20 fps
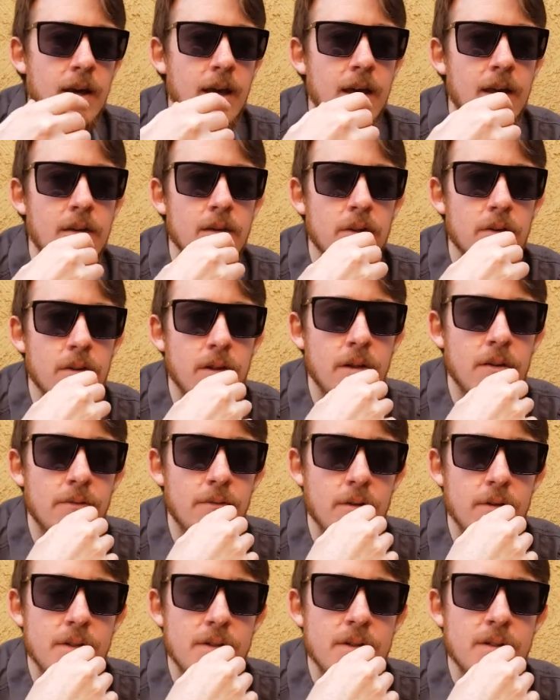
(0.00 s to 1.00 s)
and the
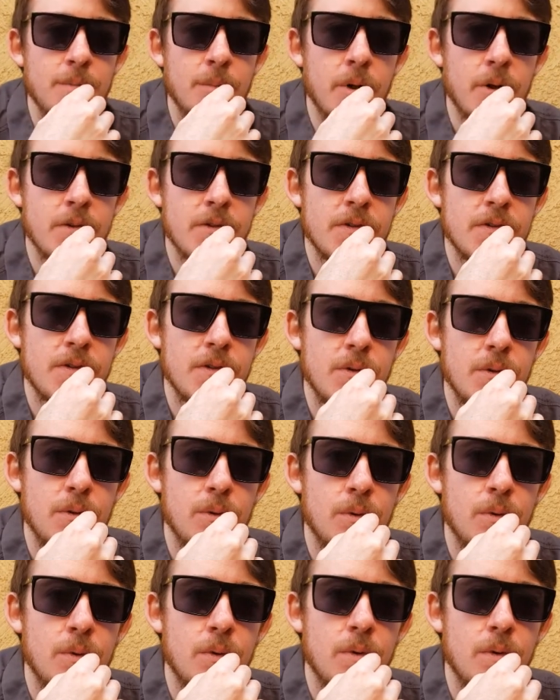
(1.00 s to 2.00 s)
liver is supposed
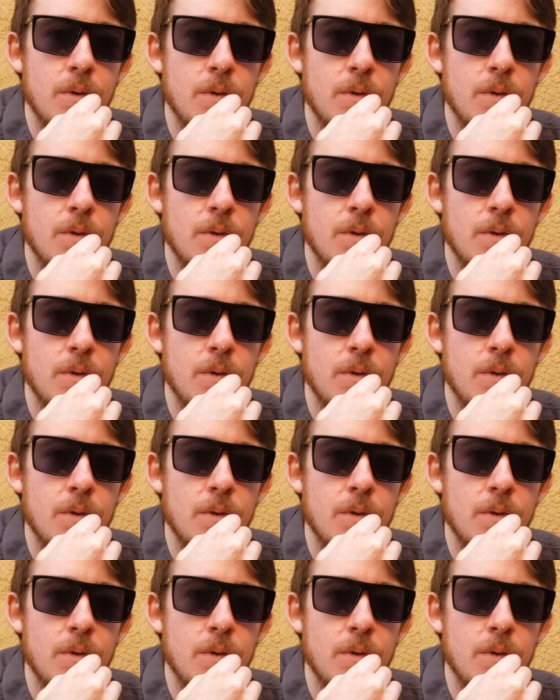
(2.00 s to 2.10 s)
to